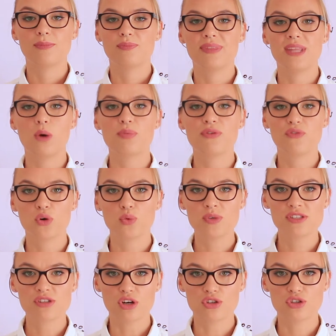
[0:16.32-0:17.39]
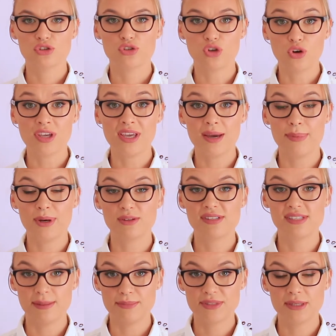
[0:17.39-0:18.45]
Now, before we start talking about
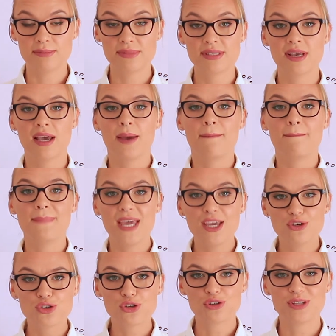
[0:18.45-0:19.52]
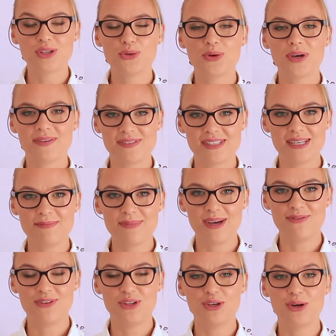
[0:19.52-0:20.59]
symptoms, make sure that you have seen my
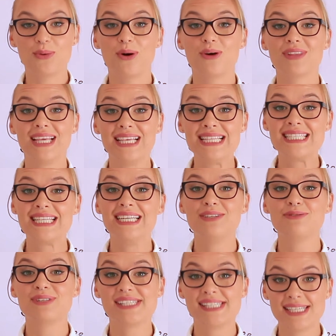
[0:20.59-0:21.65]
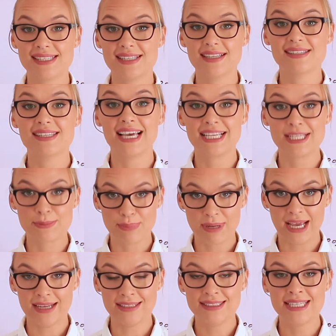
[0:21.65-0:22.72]
video on insulin resistance
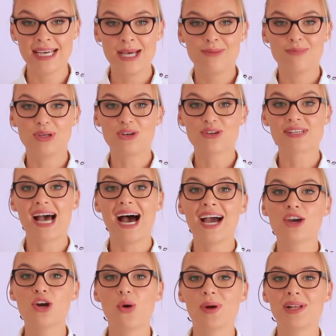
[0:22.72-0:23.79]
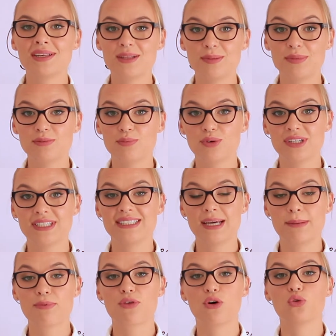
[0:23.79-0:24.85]
explained, because I go a little bit more in
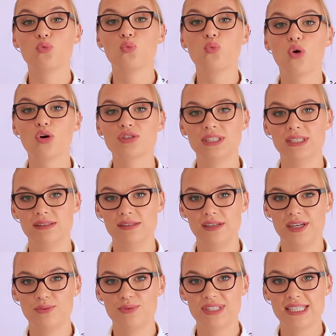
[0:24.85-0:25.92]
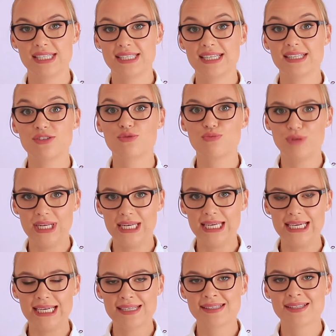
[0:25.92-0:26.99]
depth on what insulin resistance
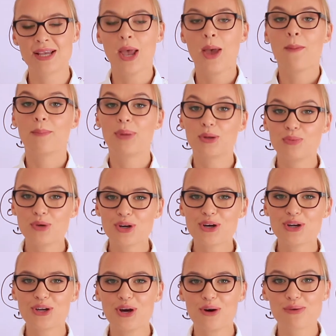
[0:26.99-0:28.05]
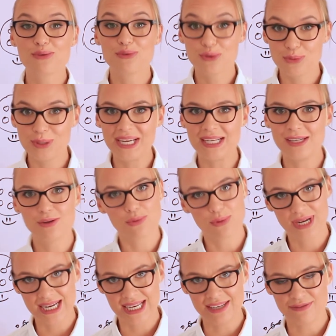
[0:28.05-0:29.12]
really is. But we are going to go quickly
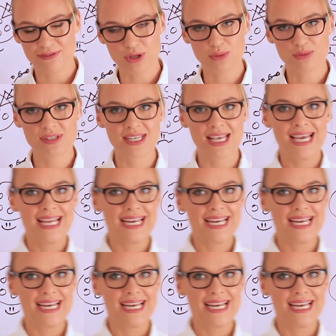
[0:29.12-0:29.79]
through cliff notes.